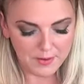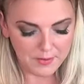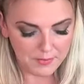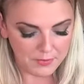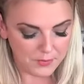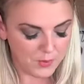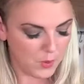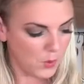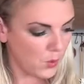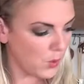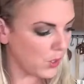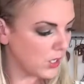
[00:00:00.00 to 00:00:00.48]

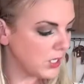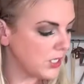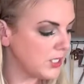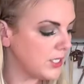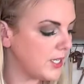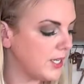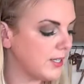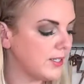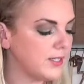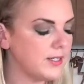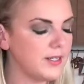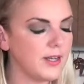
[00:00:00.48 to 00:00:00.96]
of
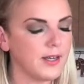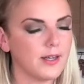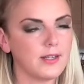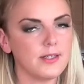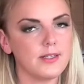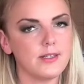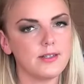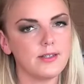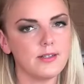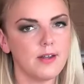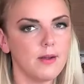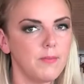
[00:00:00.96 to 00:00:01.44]
course, and take
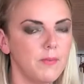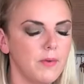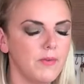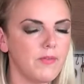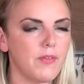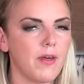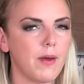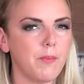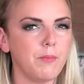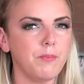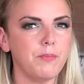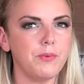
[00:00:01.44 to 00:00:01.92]
some
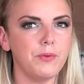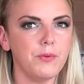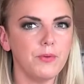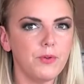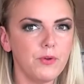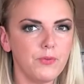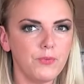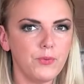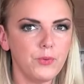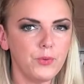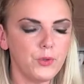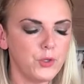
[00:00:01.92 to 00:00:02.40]
of that
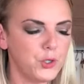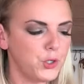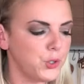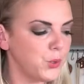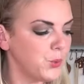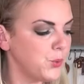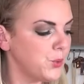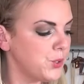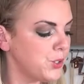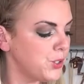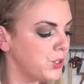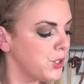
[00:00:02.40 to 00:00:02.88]
beautiful
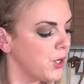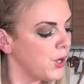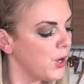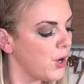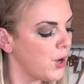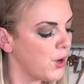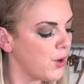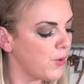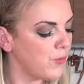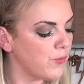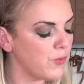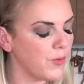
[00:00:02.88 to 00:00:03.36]
juice
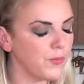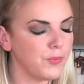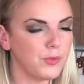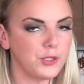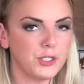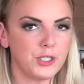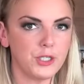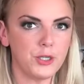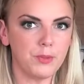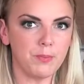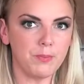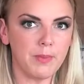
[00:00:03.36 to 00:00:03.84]
from the
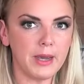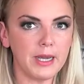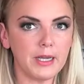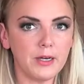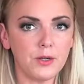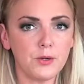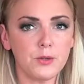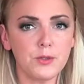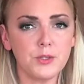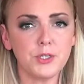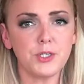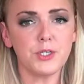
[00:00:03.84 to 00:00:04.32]

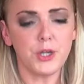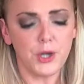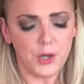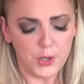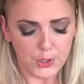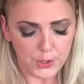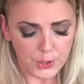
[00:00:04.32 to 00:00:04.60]
tomatoes.